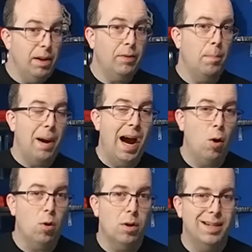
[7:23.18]
if the
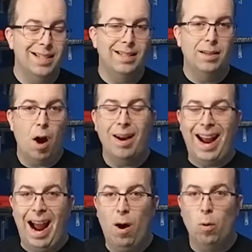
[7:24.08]
power is not
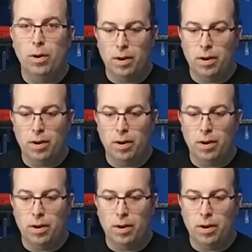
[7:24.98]
out.